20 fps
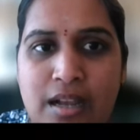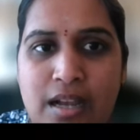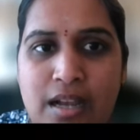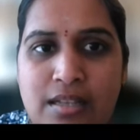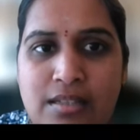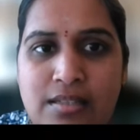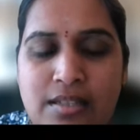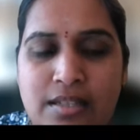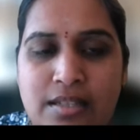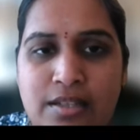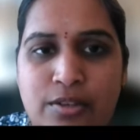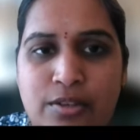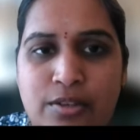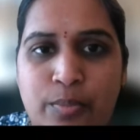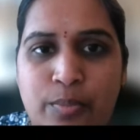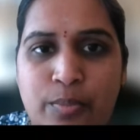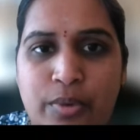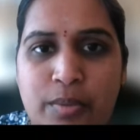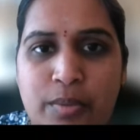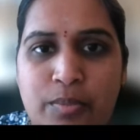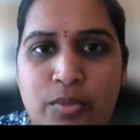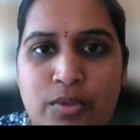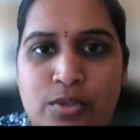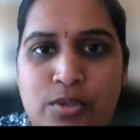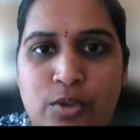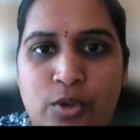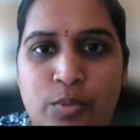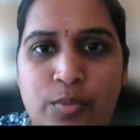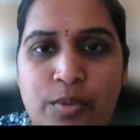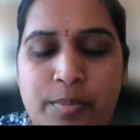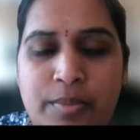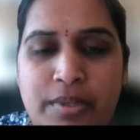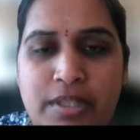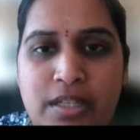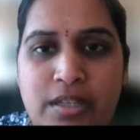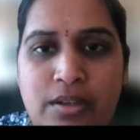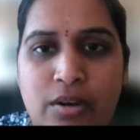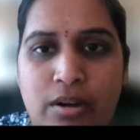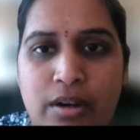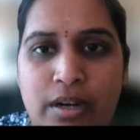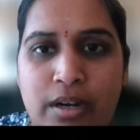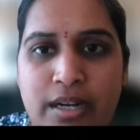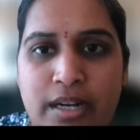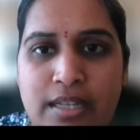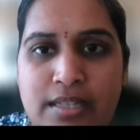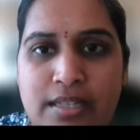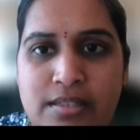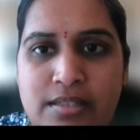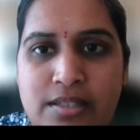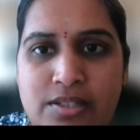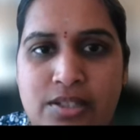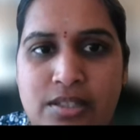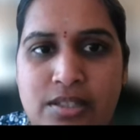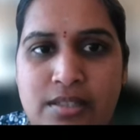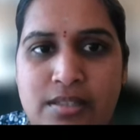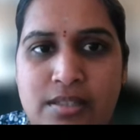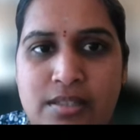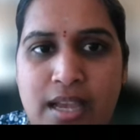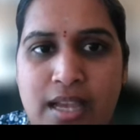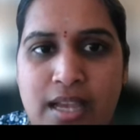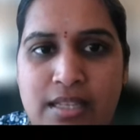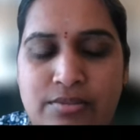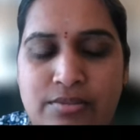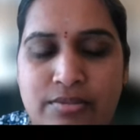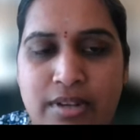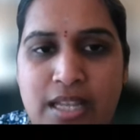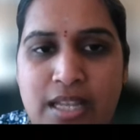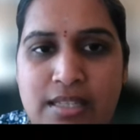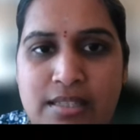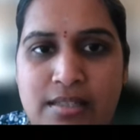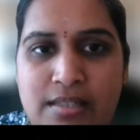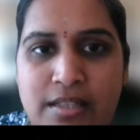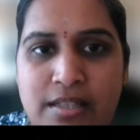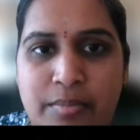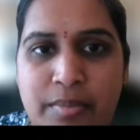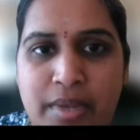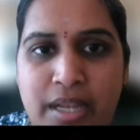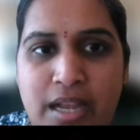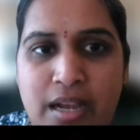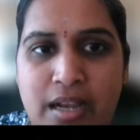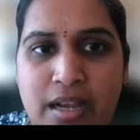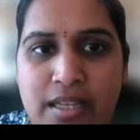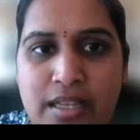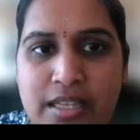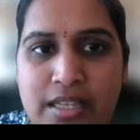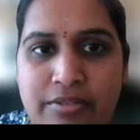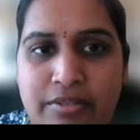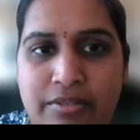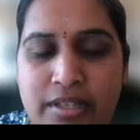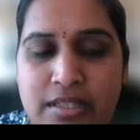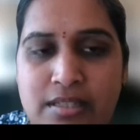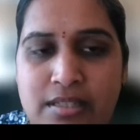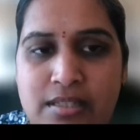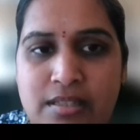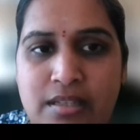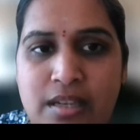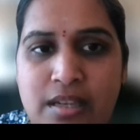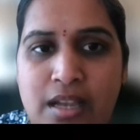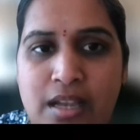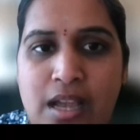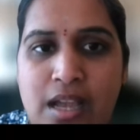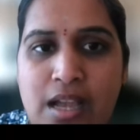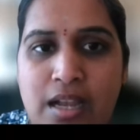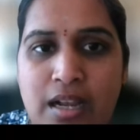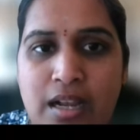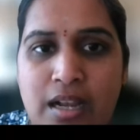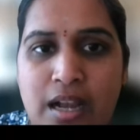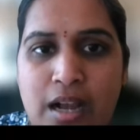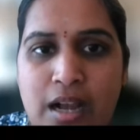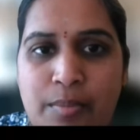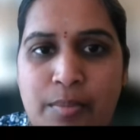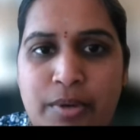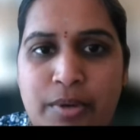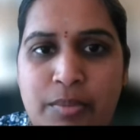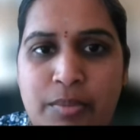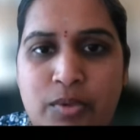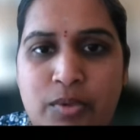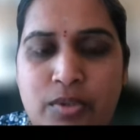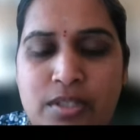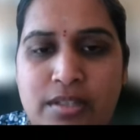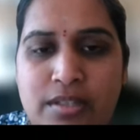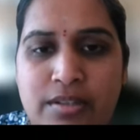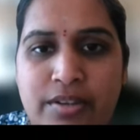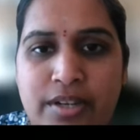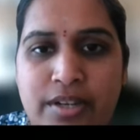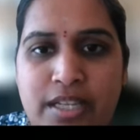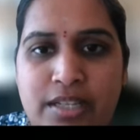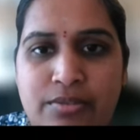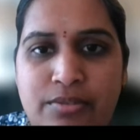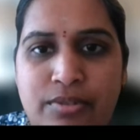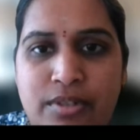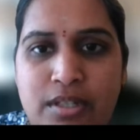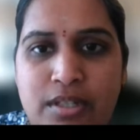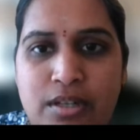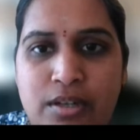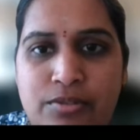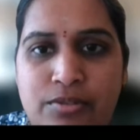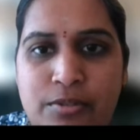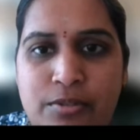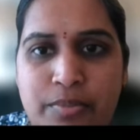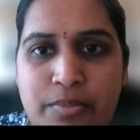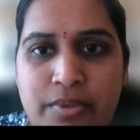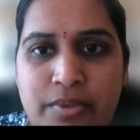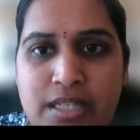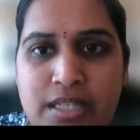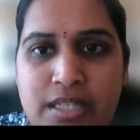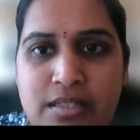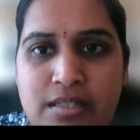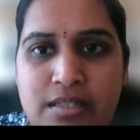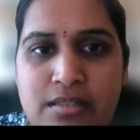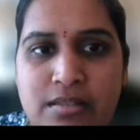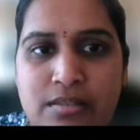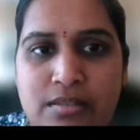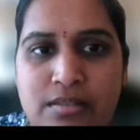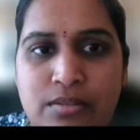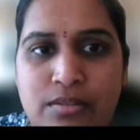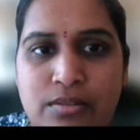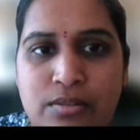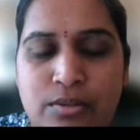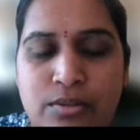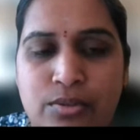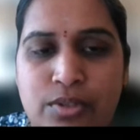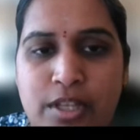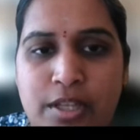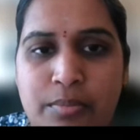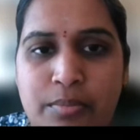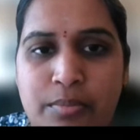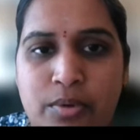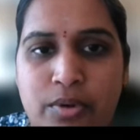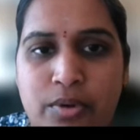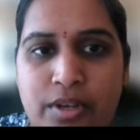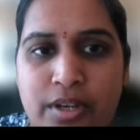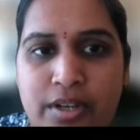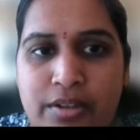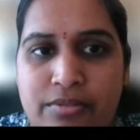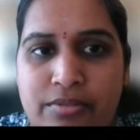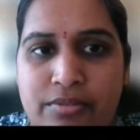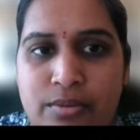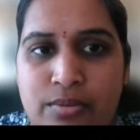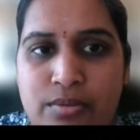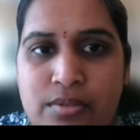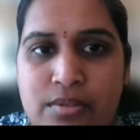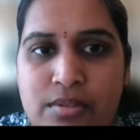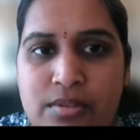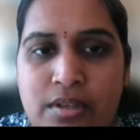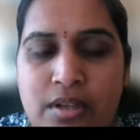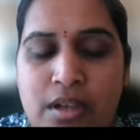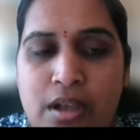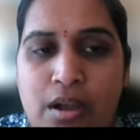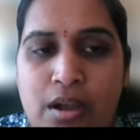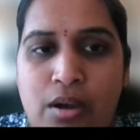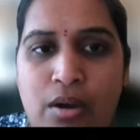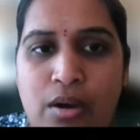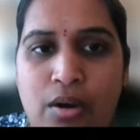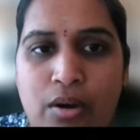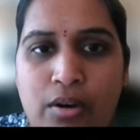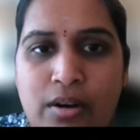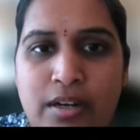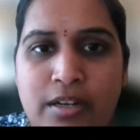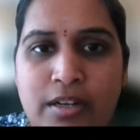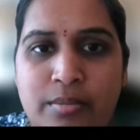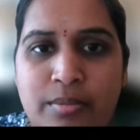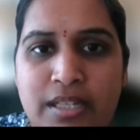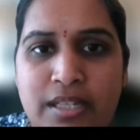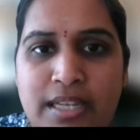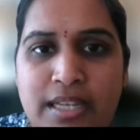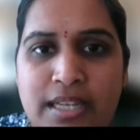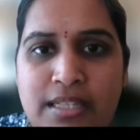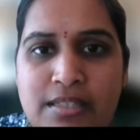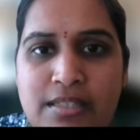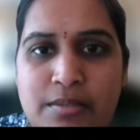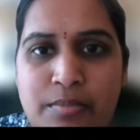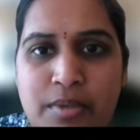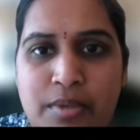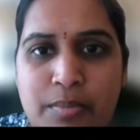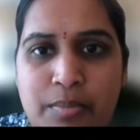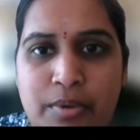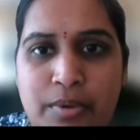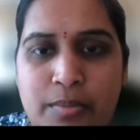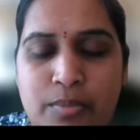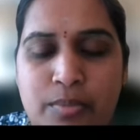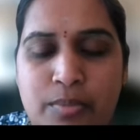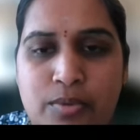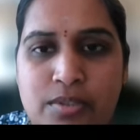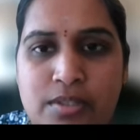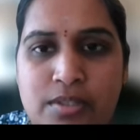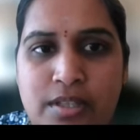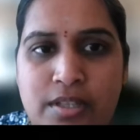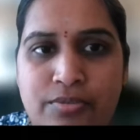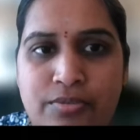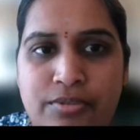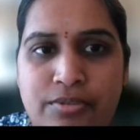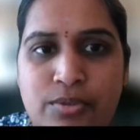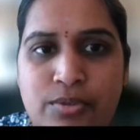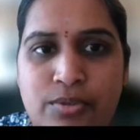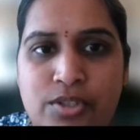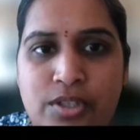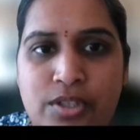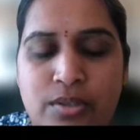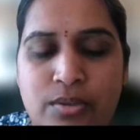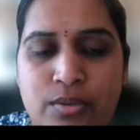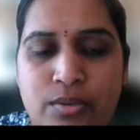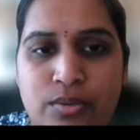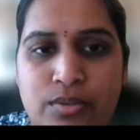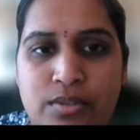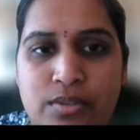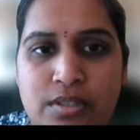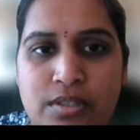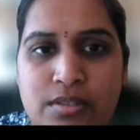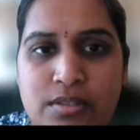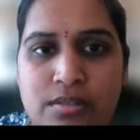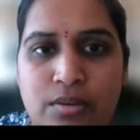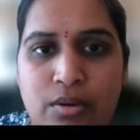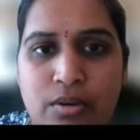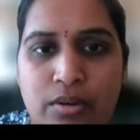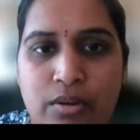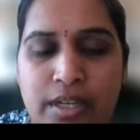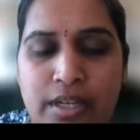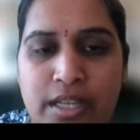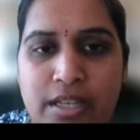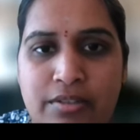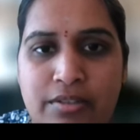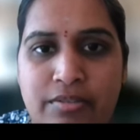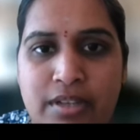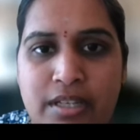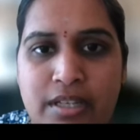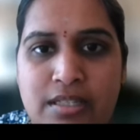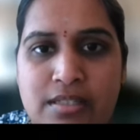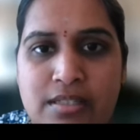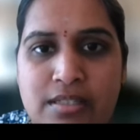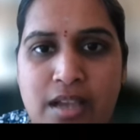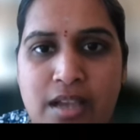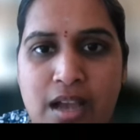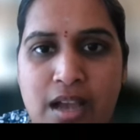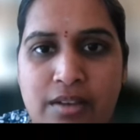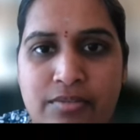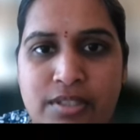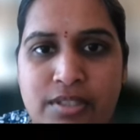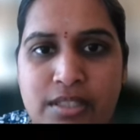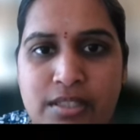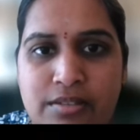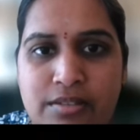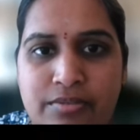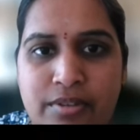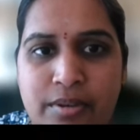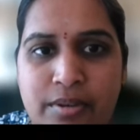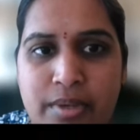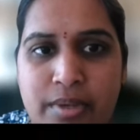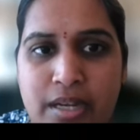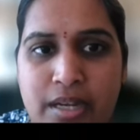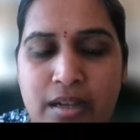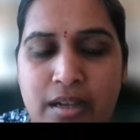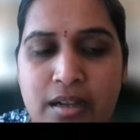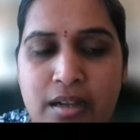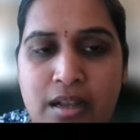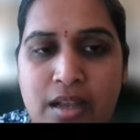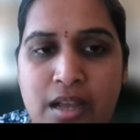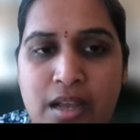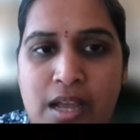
KHA study group promotes homeopathic organizations as well as their mega events. KHA promotes great work of speakers through their book reviews. Honorable guests may propose their future courses or events after the webinar.